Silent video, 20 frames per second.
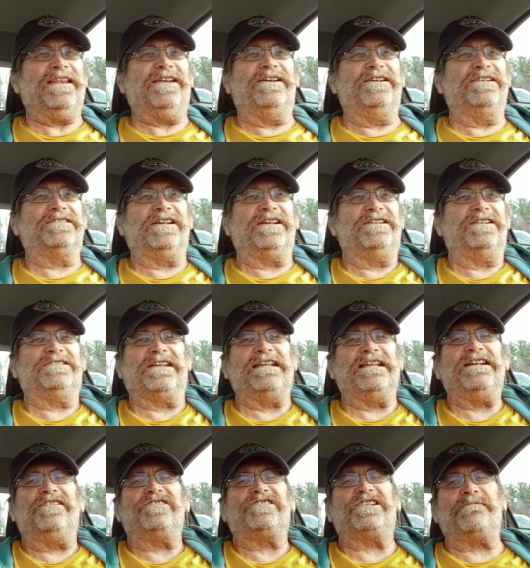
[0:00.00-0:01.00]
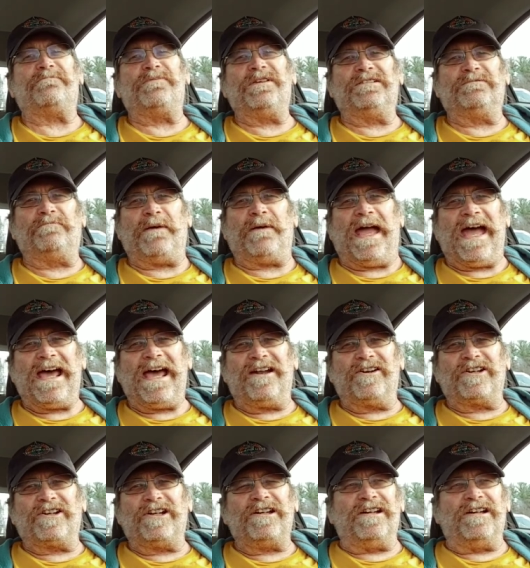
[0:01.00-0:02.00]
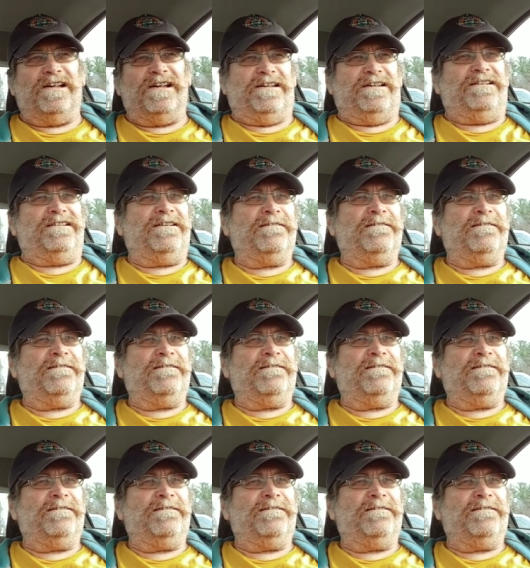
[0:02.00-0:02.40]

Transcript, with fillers: There, there's leadership that's bad or good,